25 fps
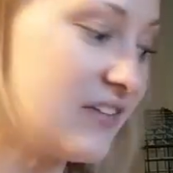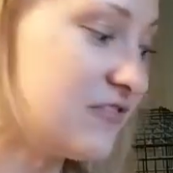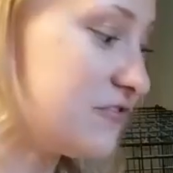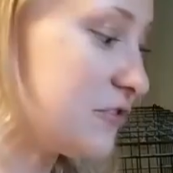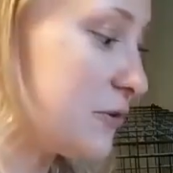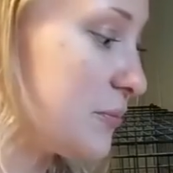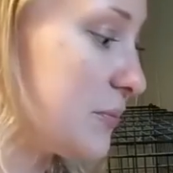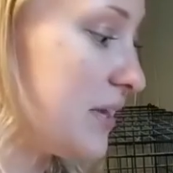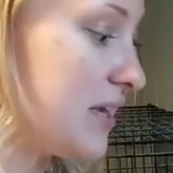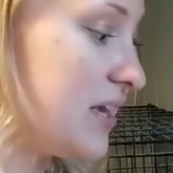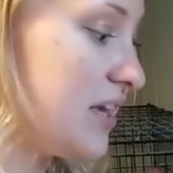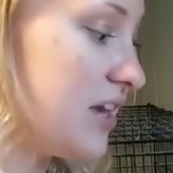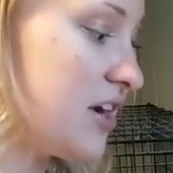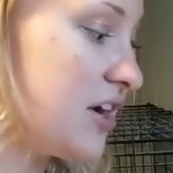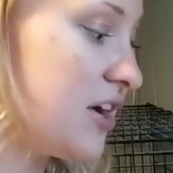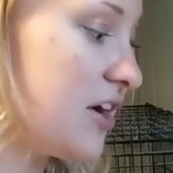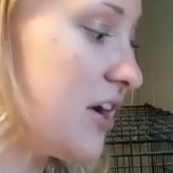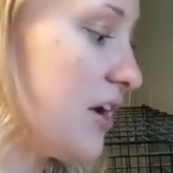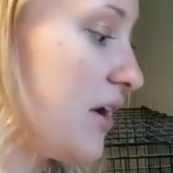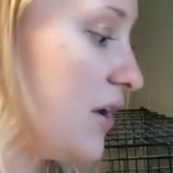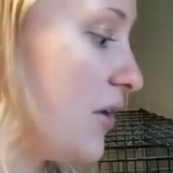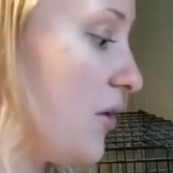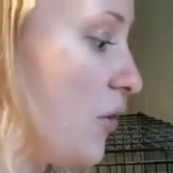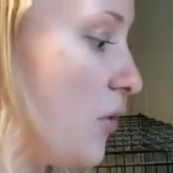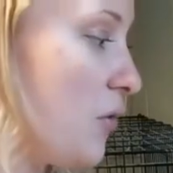And from here
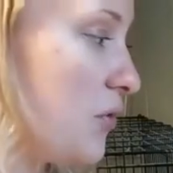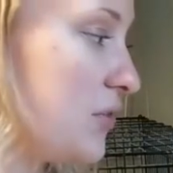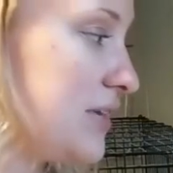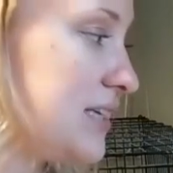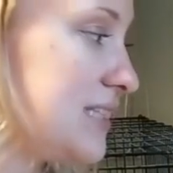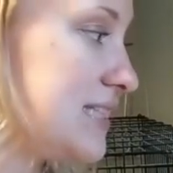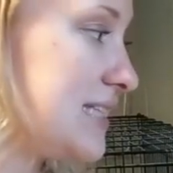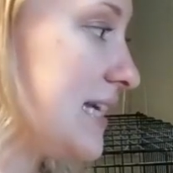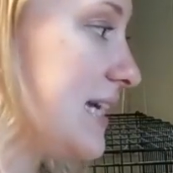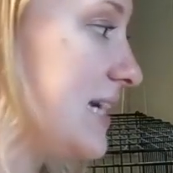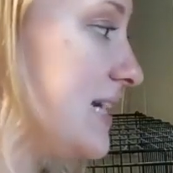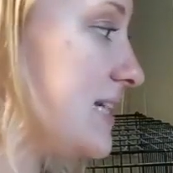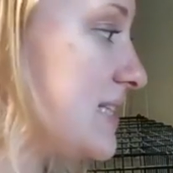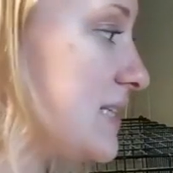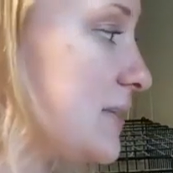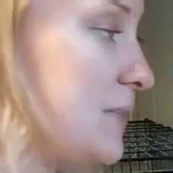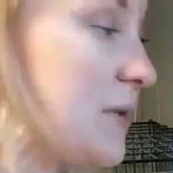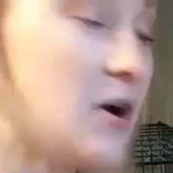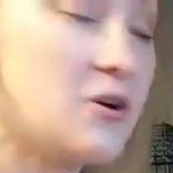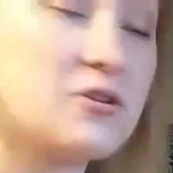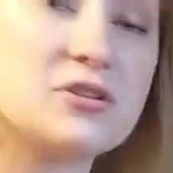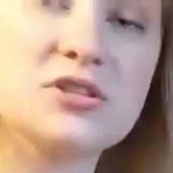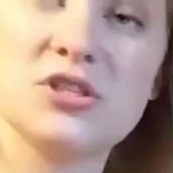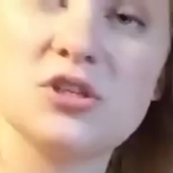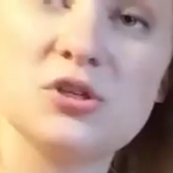it only takes
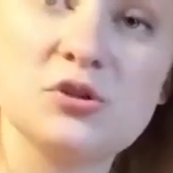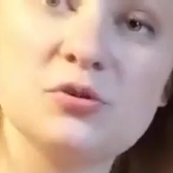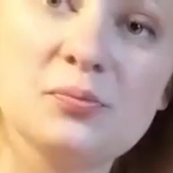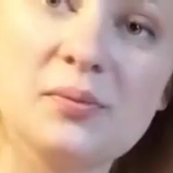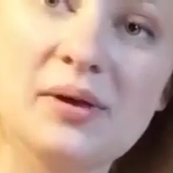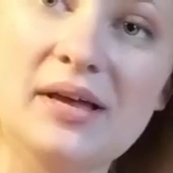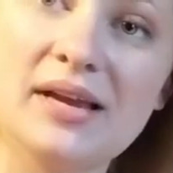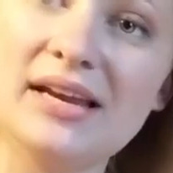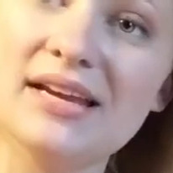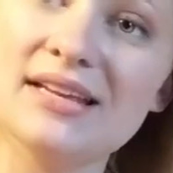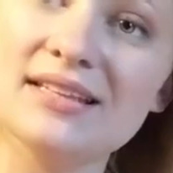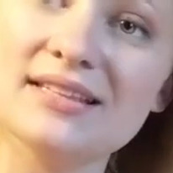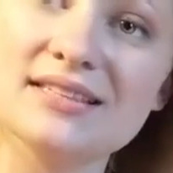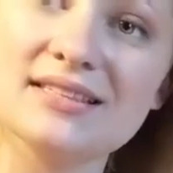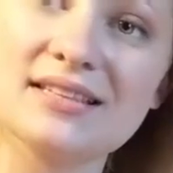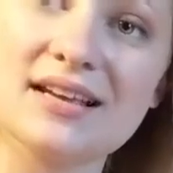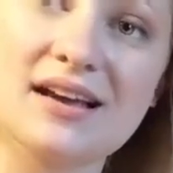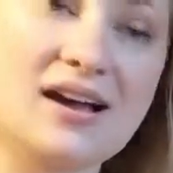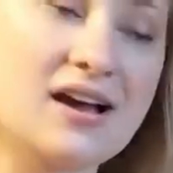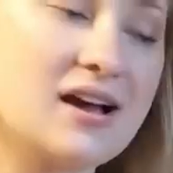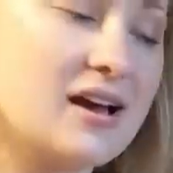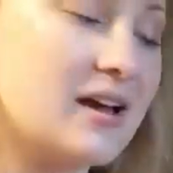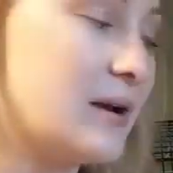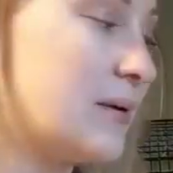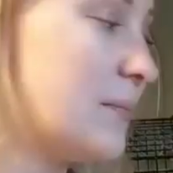about 2 minutes
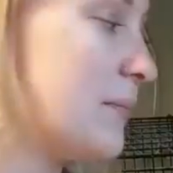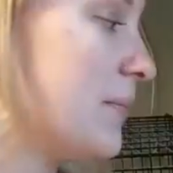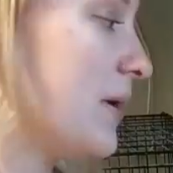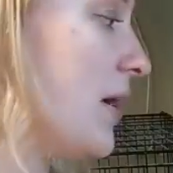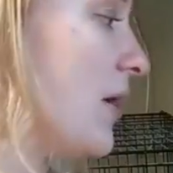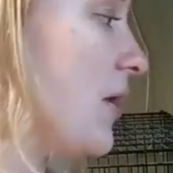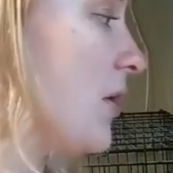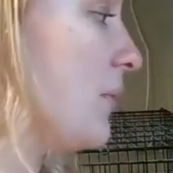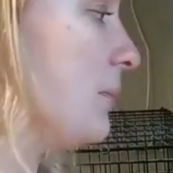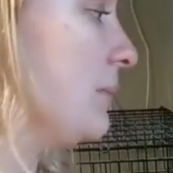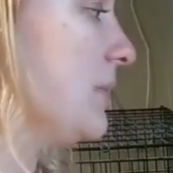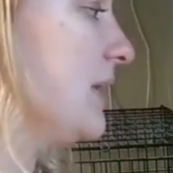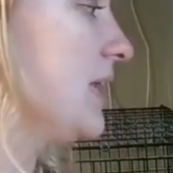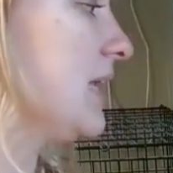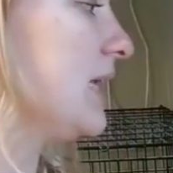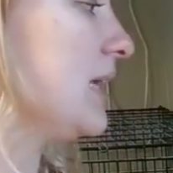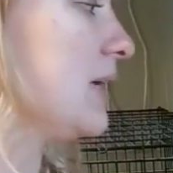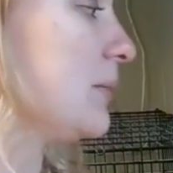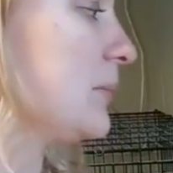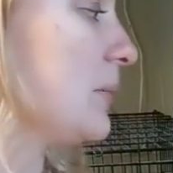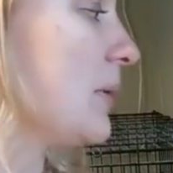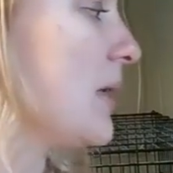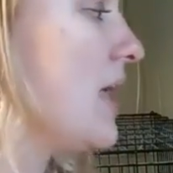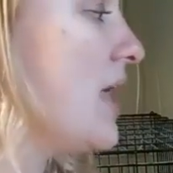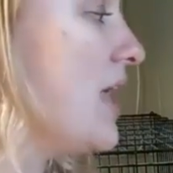on about
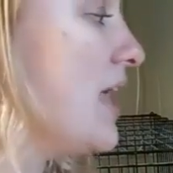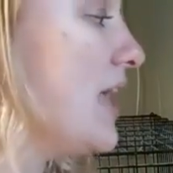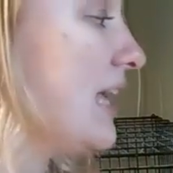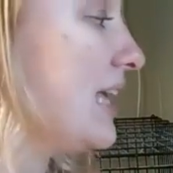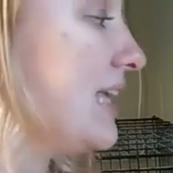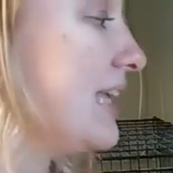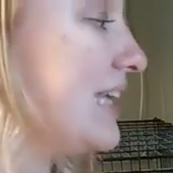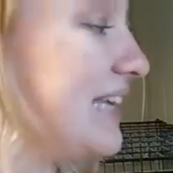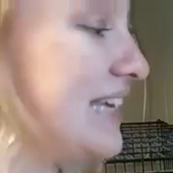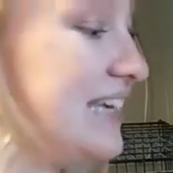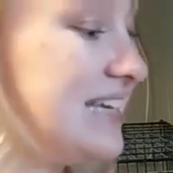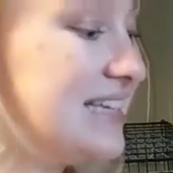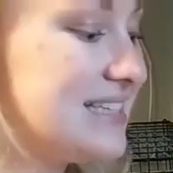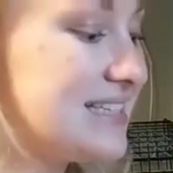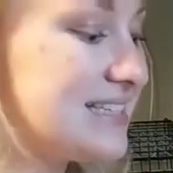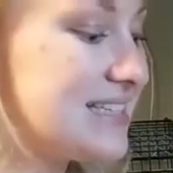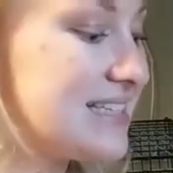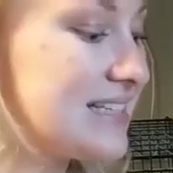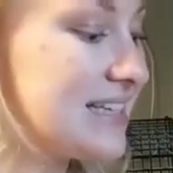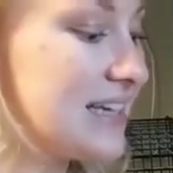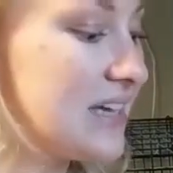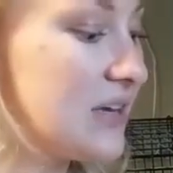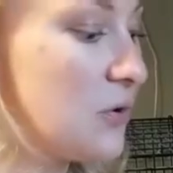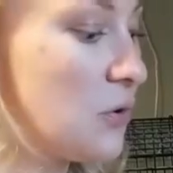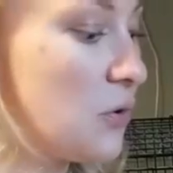medium
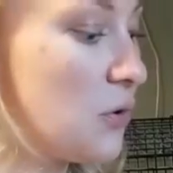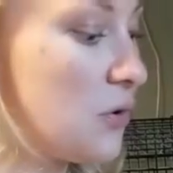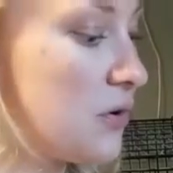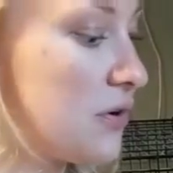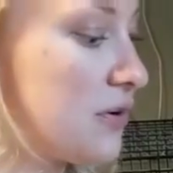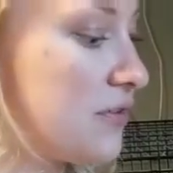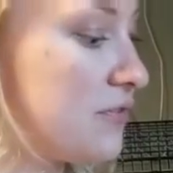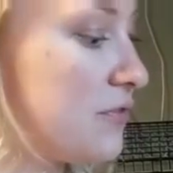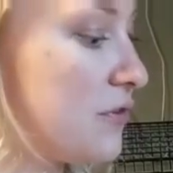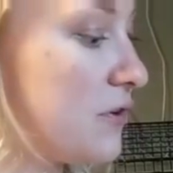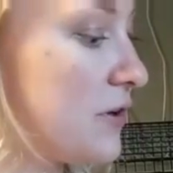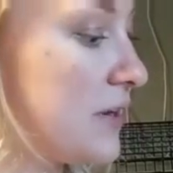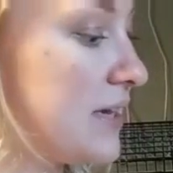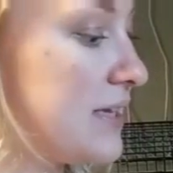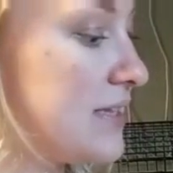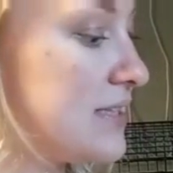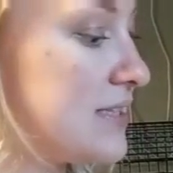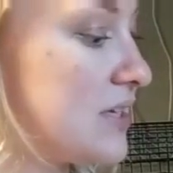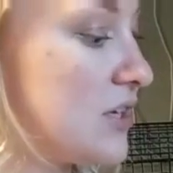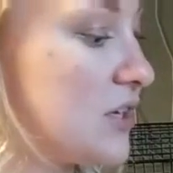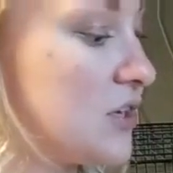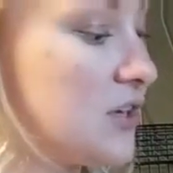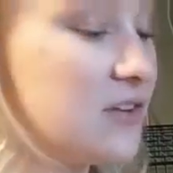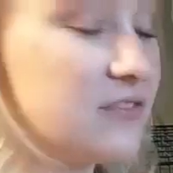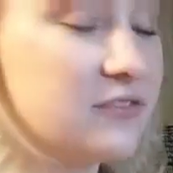heat in order for it
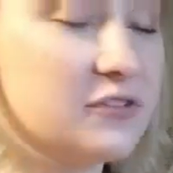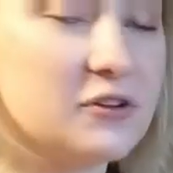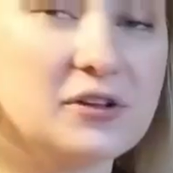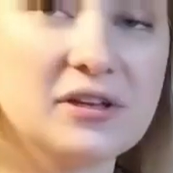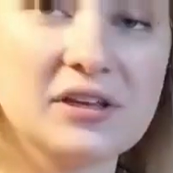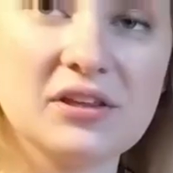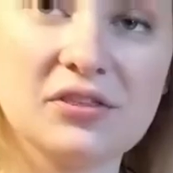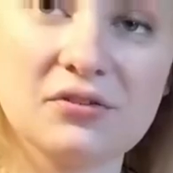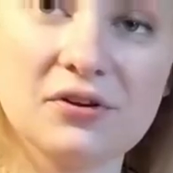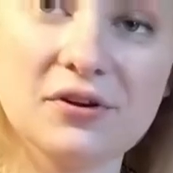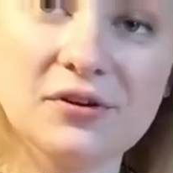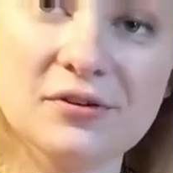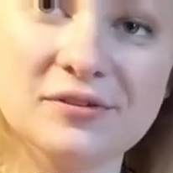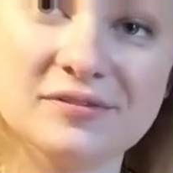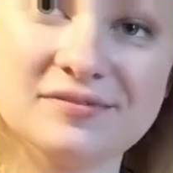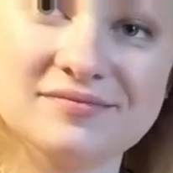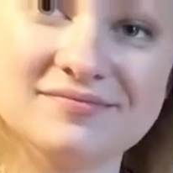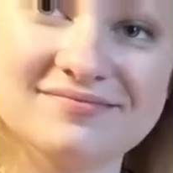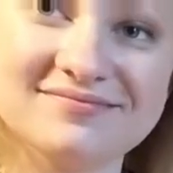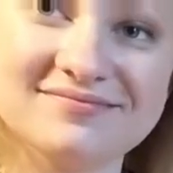to cook fully through.